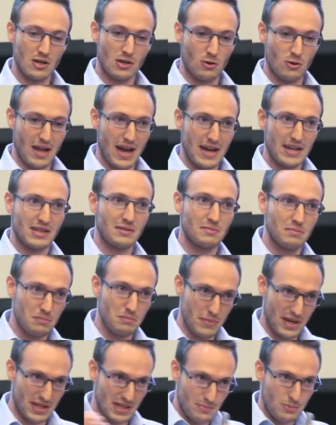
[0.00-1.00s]
colliding
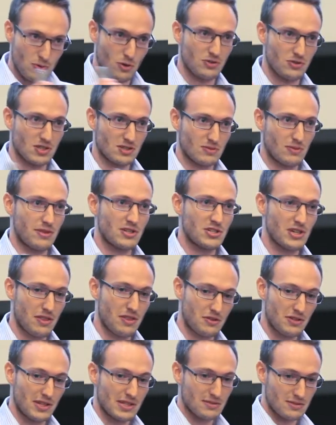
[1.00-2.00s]
many protons with each
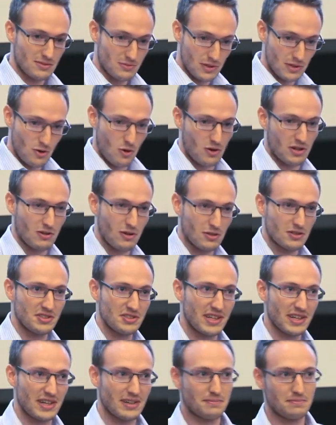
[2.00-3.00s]
other and recording all the
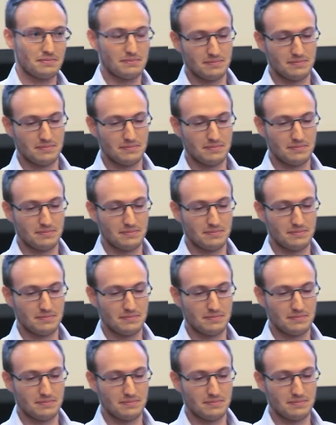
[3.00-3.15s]
data.